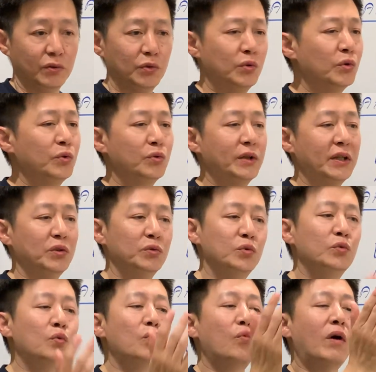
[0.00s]
You don't do that. You
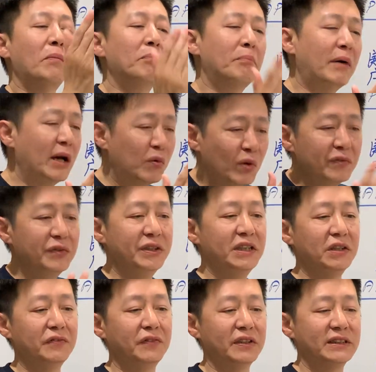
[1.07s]
do one by one
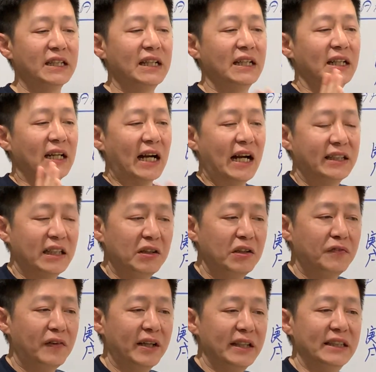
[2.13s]
reading first.
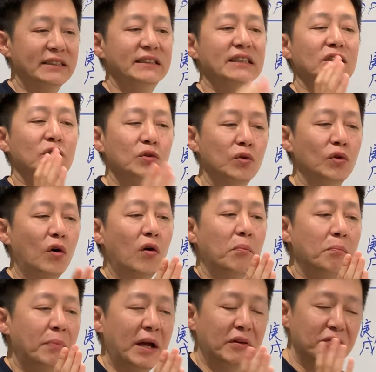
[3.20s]
Identify is it good
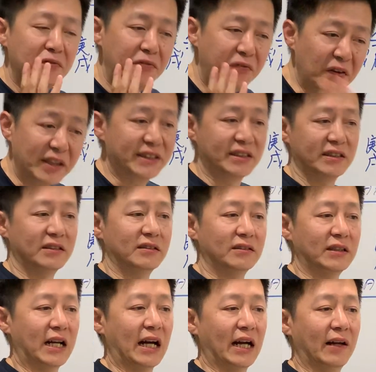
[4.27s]
or bad first.
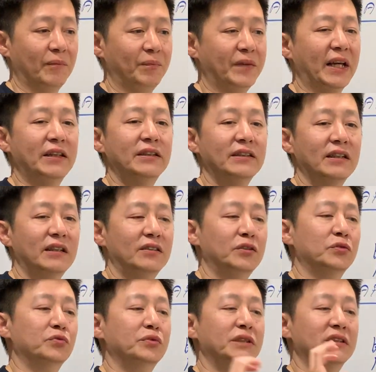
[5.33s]
Then
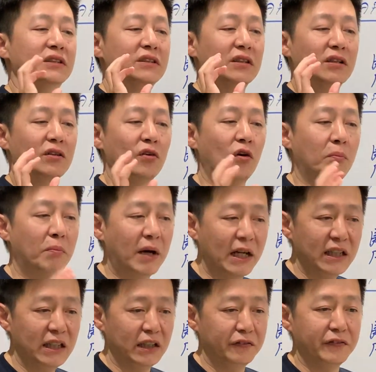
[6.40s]
you read
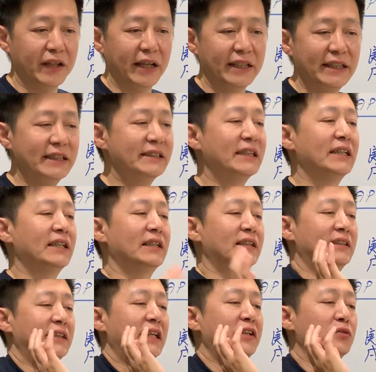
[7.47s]
combine if there is.
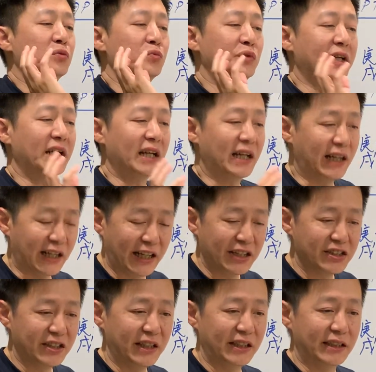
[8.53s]
Then you read
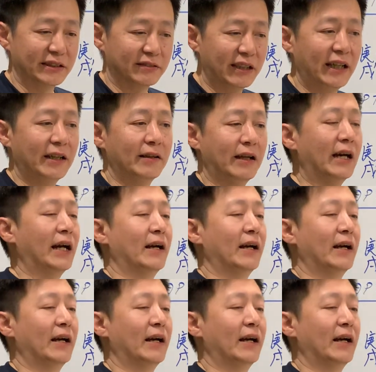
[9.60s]
clash there is, right?